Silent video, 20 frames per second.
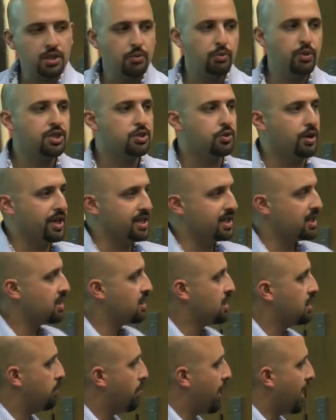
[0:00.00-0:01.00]
to redress
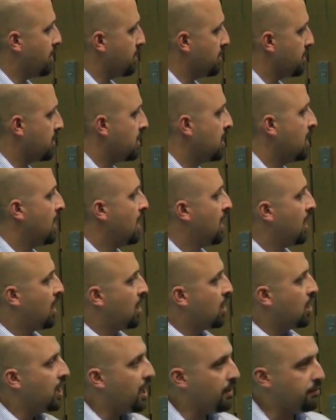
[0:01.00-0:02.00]
the balance.
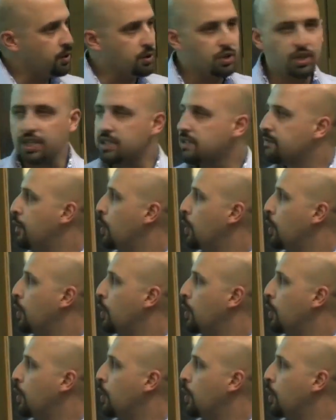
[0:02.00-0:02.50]
If you just